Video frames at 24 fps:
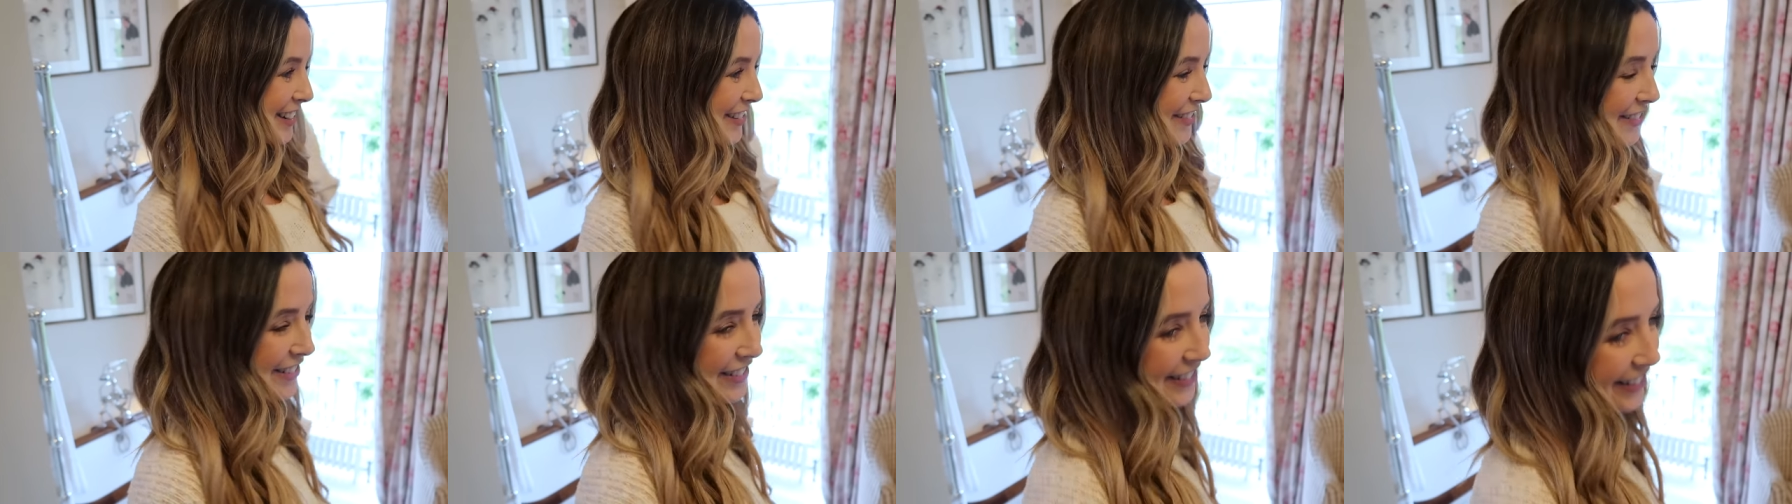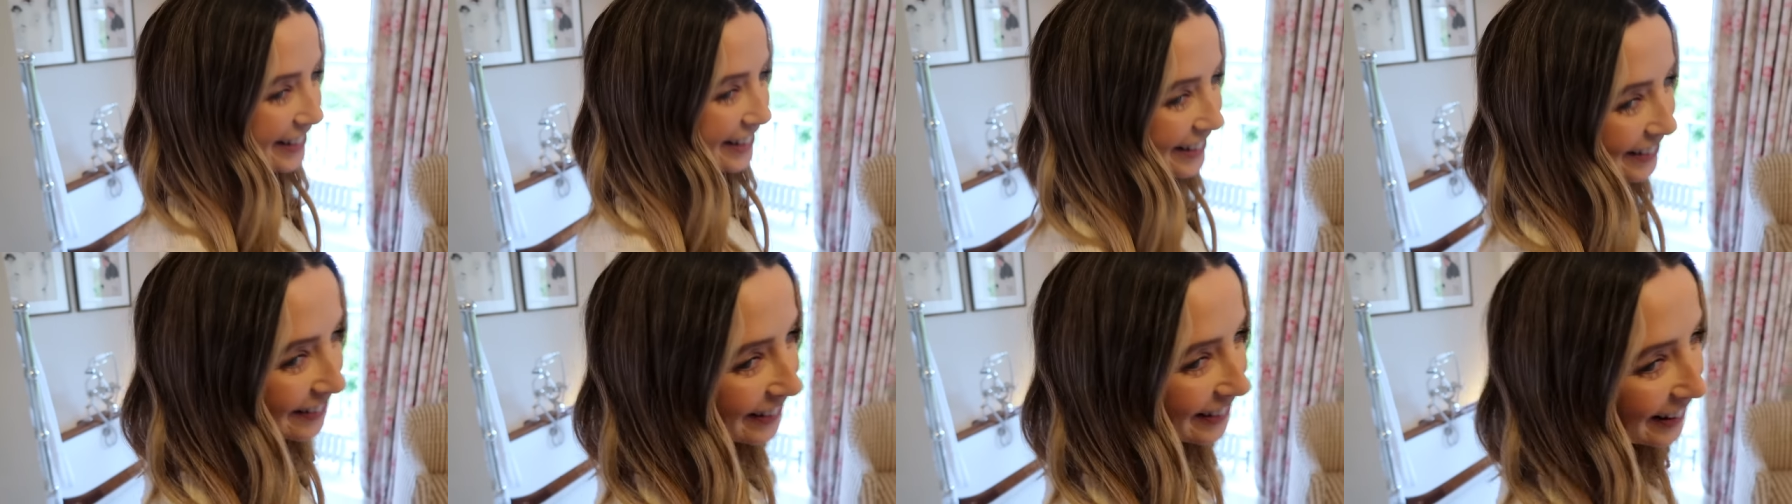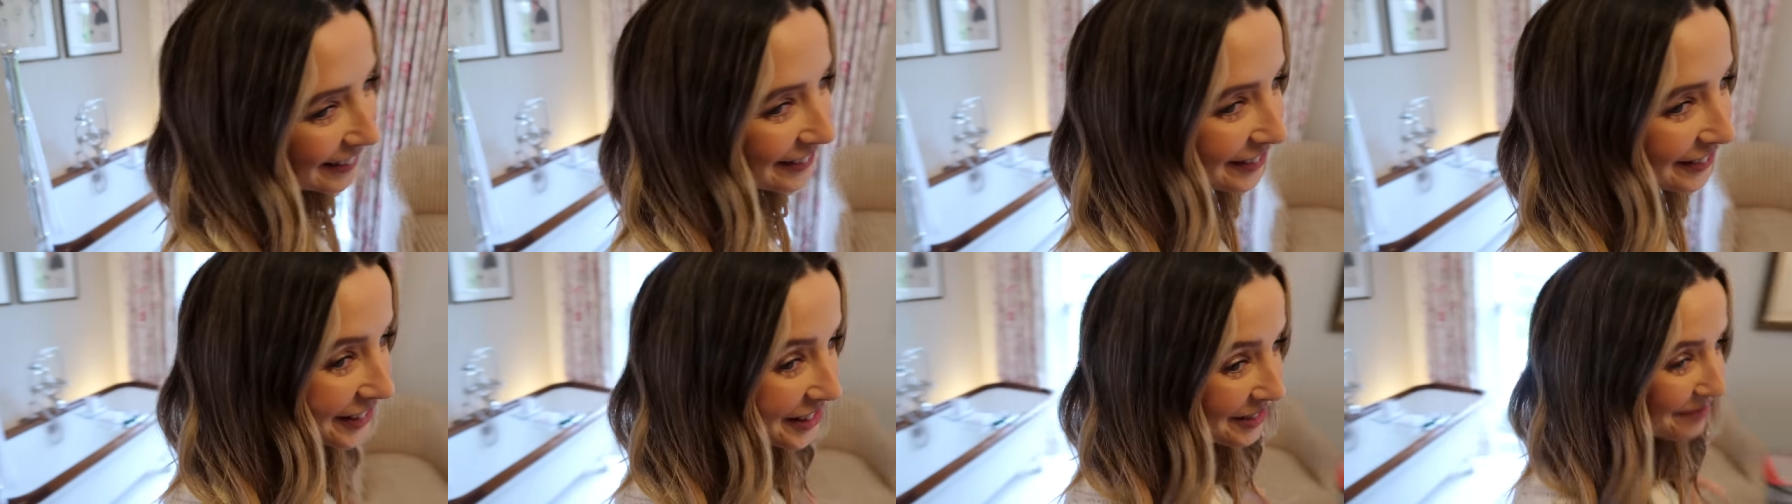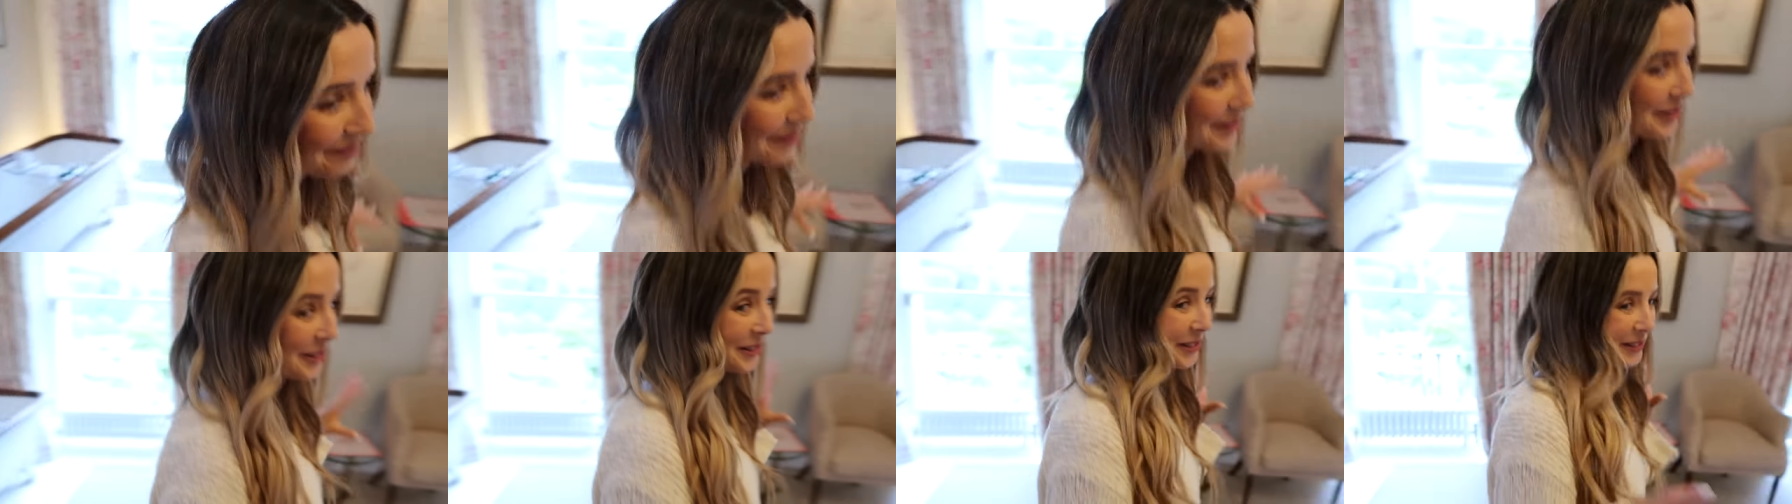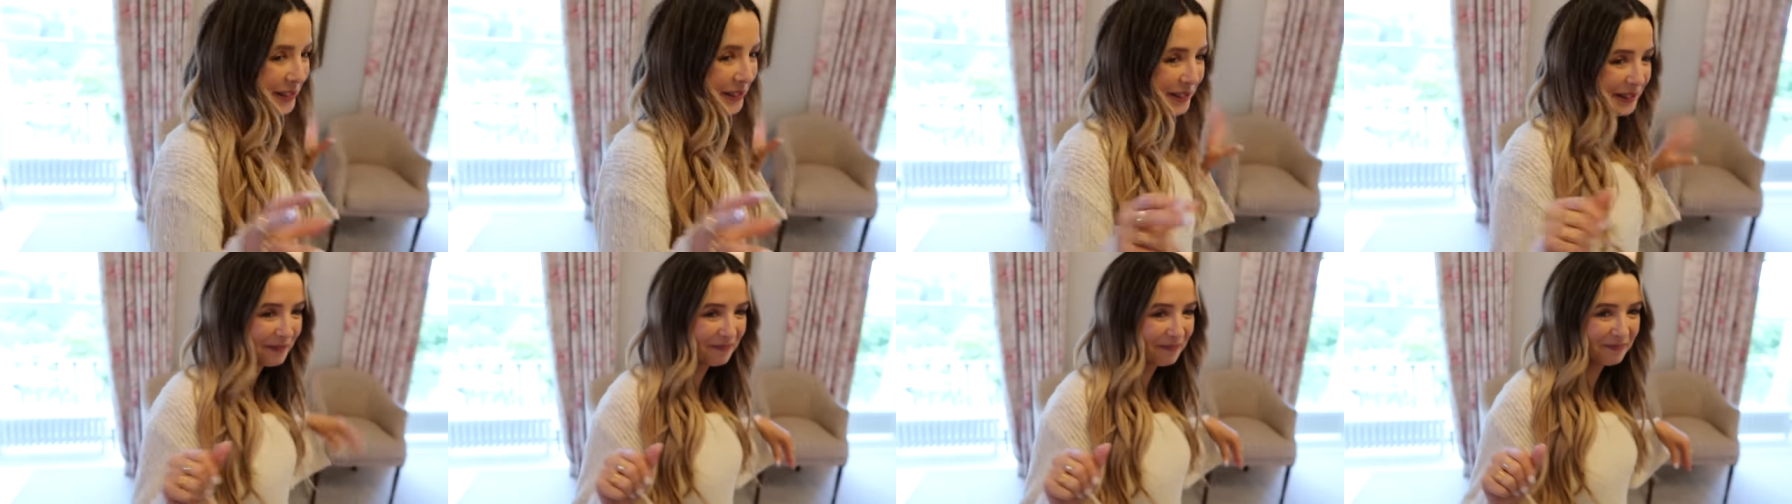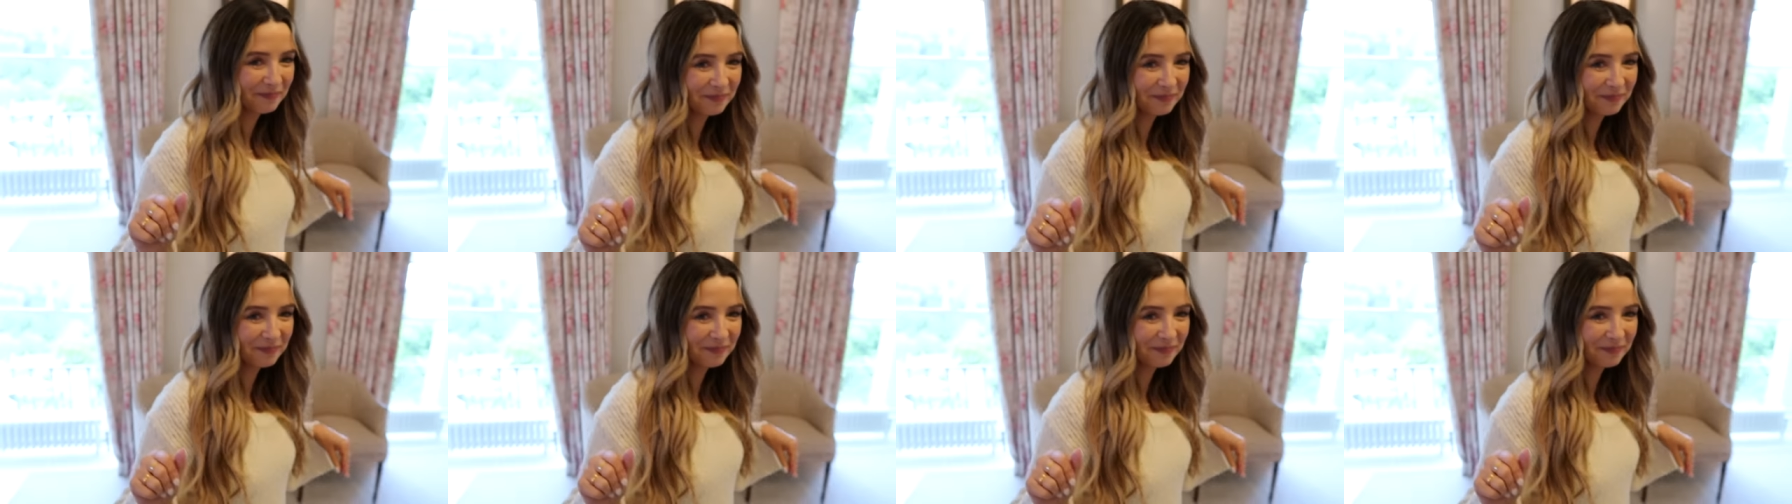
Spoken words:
Should we do a little like room tour?